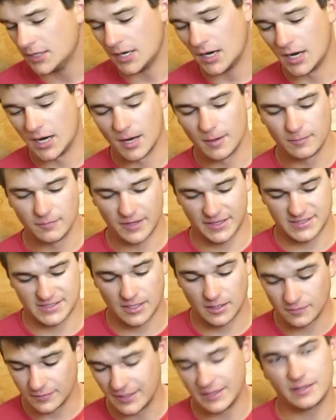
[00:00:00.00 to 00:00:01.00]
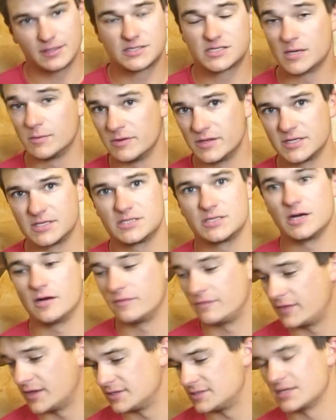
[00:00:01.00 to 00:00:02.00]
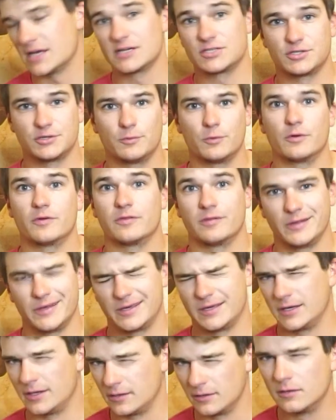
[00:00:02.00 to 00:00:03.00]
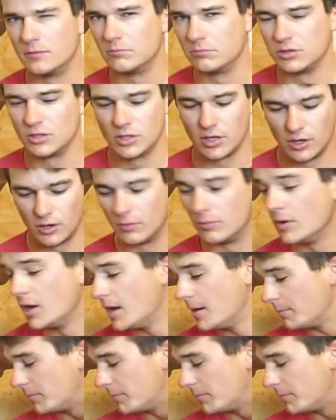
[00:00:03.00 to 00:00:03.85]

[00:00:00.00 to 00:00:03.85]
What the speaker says: Like I said, I'll link some of this stuff that's actually worth linking below.